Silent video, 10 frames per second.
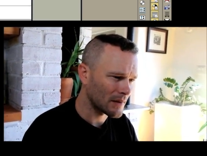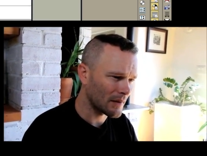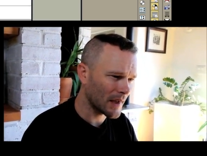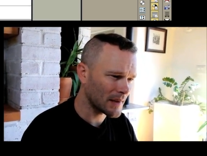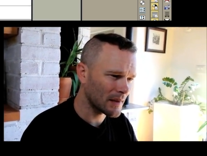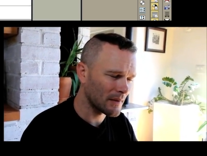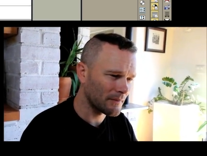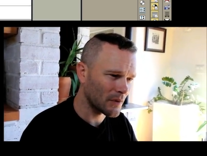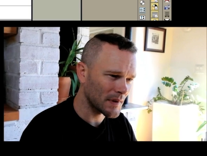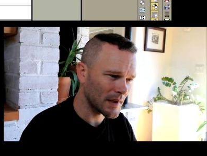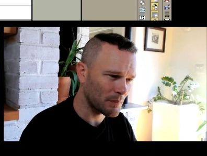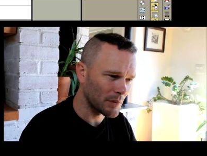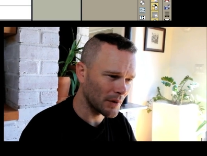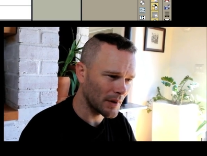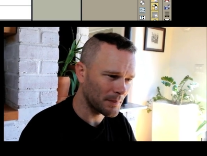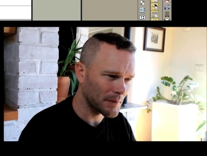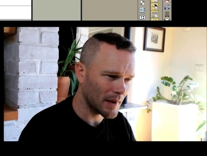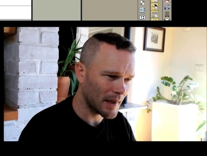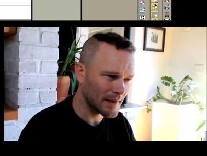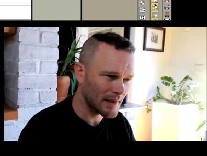So that's going to force that build up to
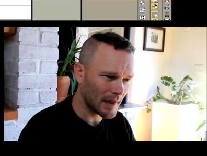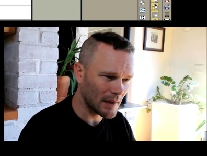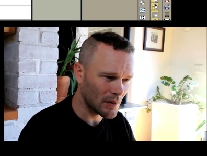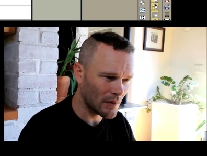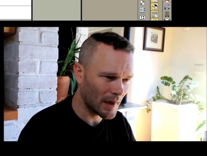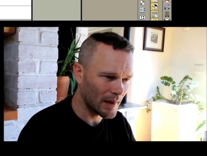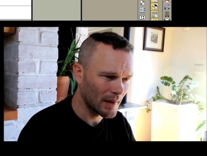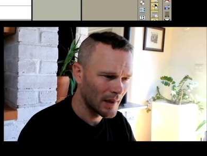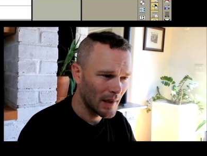that second tread.